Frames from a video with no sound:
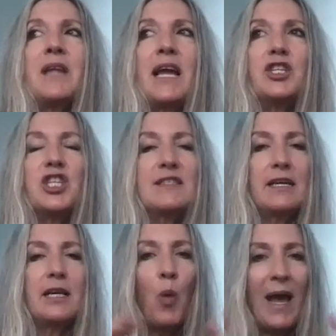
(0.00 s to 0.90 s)
And she's
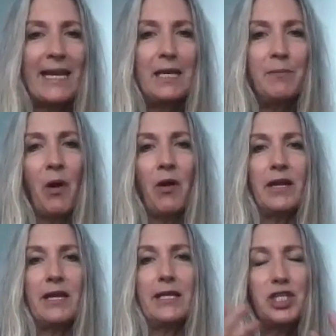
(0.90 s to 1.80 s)
in a wedding
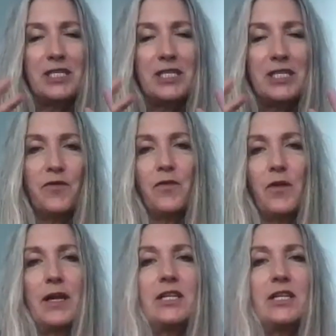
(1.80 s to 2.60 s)
party and she's in the front